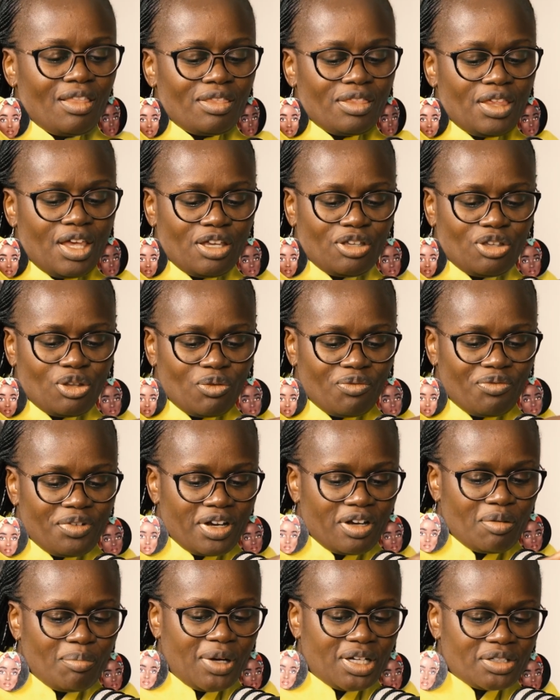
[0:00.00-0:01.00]
Thank you
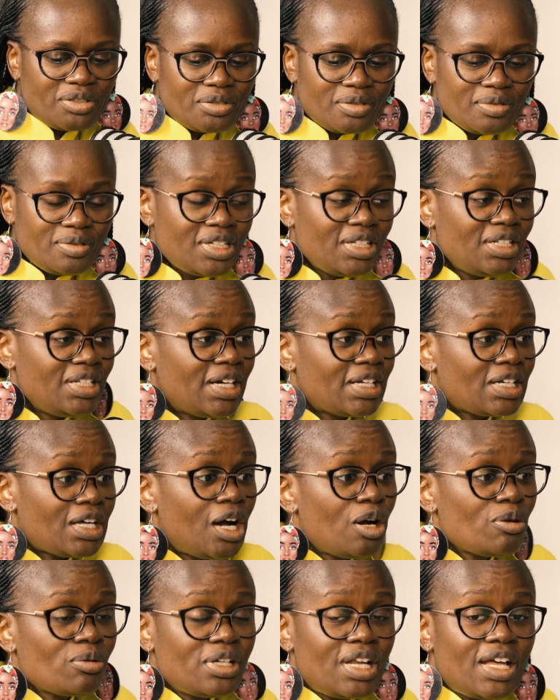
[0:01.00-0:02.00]
very much, Lilian.
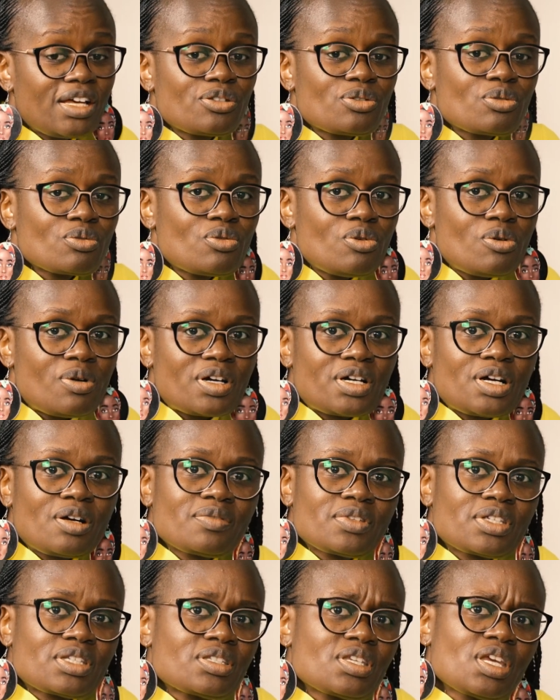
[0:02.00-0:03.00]
I would like to go
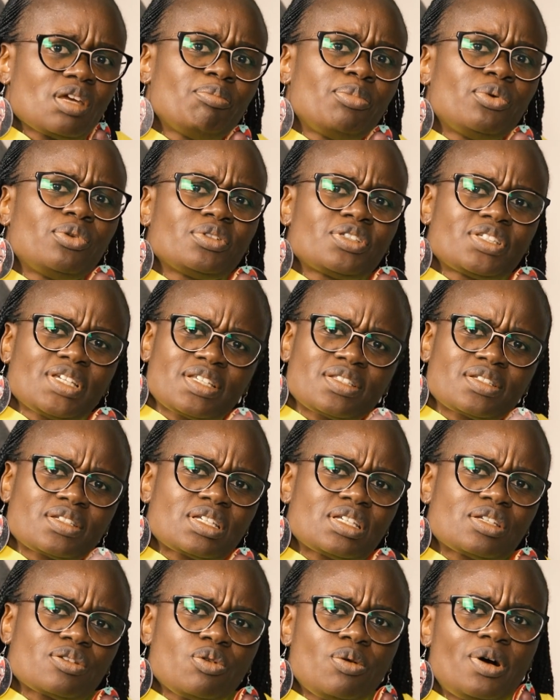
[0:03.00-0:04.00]
around the table just
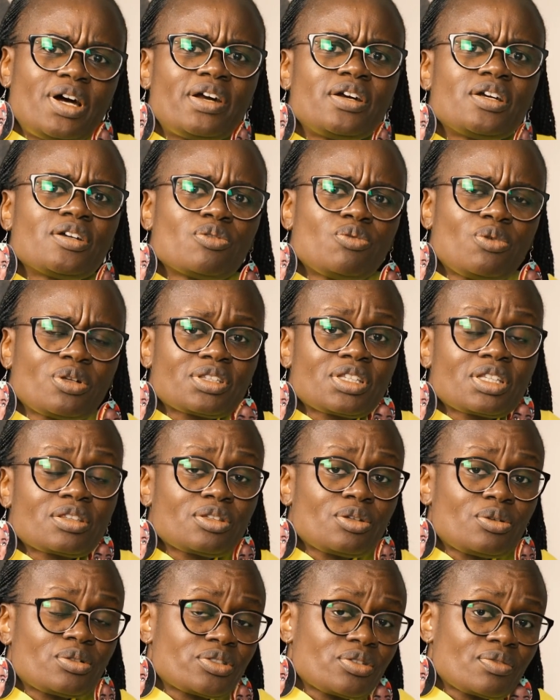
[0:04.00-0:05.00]
inquiring what the
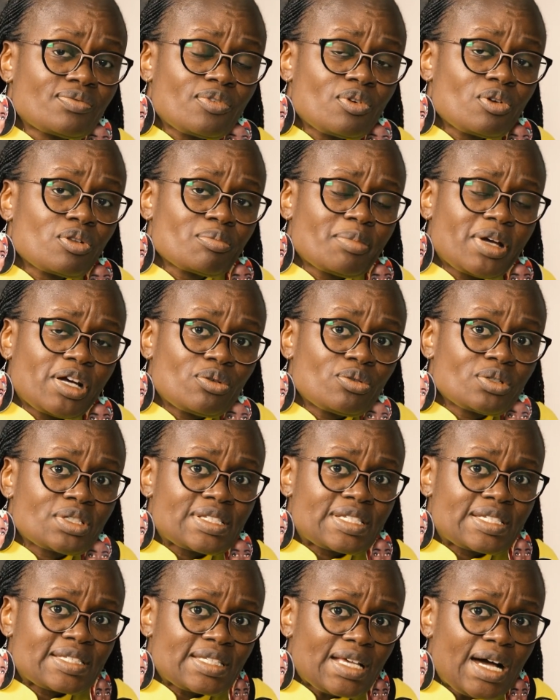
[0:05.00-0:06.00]
thoughts of all my audience